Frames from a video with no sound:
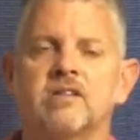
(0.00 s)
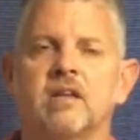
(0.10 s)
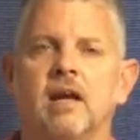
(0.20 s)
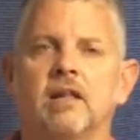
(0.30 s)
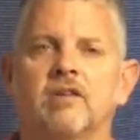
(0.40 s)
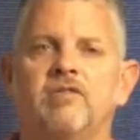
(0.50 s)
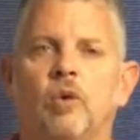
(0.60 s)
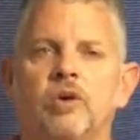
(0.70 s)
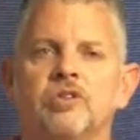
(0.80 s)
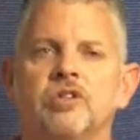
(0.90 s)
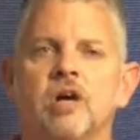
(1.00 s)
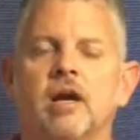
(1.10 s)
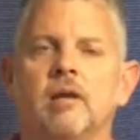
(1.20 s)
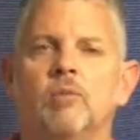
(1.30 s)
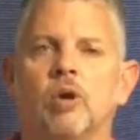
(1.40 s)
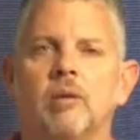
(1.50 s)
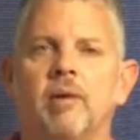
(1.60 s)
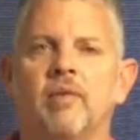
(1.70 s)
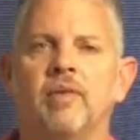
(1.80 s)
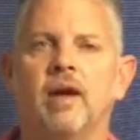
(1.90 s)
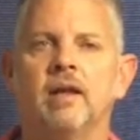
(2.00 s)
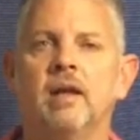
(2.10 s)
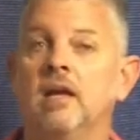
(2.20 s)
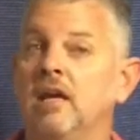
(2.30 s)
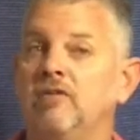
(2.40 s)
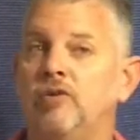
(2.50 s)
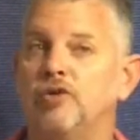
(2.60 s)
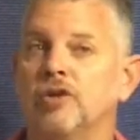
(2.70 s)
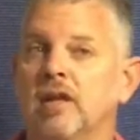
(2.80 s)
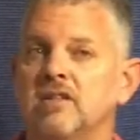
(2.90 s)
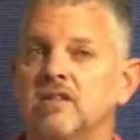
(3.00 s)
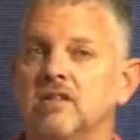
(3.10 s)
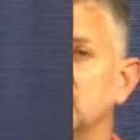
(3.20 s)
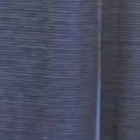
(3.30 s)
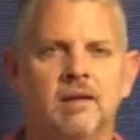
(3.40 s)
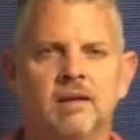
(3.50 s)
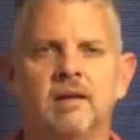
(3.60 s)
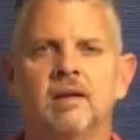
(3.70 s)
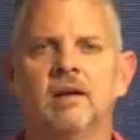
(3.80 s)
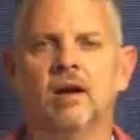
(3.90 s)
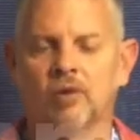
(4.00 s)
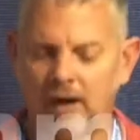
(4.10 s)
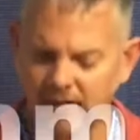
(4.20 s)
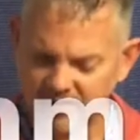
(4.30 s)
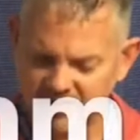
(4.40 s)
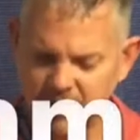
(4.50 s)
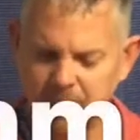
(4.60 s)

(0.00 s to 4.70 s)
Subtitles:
and I look forward to talking more about that in future lessons. All right, let's keep